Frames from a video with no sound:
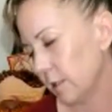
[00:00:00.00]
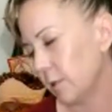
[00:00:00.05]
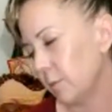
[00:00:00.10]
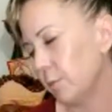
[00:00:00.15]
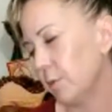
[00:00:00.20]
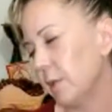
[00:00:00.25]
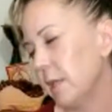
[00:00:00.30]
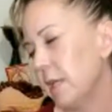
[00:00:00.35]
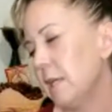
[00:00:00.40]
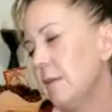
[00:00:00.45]

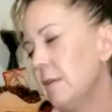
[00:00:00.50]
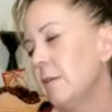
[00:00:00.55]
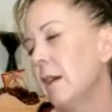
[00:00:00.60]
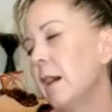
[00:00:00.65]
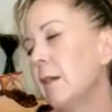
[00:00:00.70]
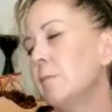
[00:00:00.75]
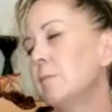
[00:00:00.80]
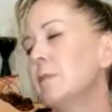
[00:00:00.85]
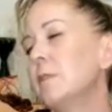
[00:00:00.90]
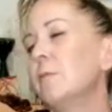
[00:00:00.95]
Complete
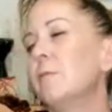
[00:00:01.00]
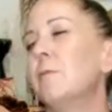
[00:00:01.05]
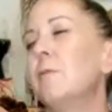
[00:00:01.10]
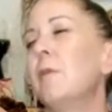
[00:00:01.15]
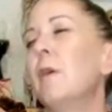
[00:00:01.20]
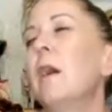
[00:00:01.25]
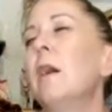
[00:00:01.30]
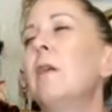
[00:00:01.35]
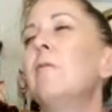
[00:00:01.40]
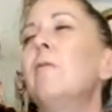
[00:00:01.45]
up to
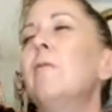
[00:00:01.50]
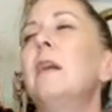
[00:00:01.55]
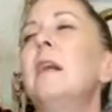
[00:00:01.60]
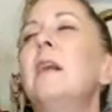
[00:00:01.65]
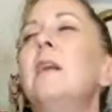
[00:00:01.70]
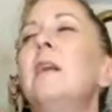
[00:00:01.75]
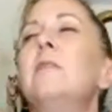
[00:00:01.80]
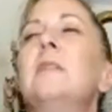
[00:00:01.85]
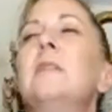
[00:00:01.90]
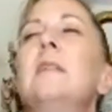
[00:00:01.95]
5
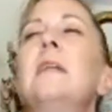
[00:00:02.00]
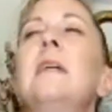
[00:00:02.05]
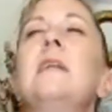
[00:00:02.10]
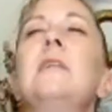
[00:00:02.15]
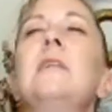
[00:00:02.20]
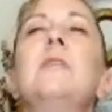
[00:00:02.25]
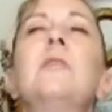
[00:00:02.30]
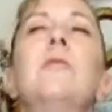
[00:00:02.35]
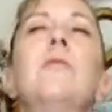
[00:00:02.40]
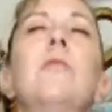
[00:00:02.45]
rounds in
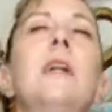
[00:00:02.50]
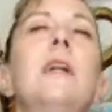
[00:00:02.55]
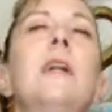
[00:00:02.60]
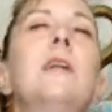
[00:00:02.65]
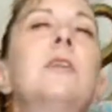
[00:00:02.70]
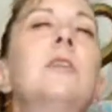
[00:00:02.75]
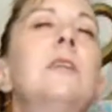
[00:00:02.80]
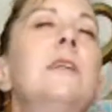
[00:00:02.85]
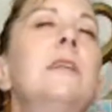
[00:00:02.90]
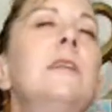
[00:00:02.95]
each
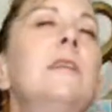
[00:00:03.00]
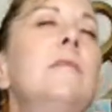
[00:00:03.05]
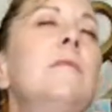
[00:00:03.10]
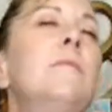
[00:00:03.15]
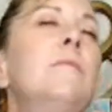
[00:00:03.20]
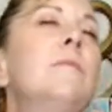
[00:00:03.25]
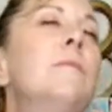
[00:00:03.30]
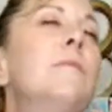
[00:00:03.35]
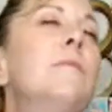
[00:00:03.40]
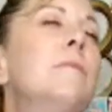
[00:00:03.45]
direction.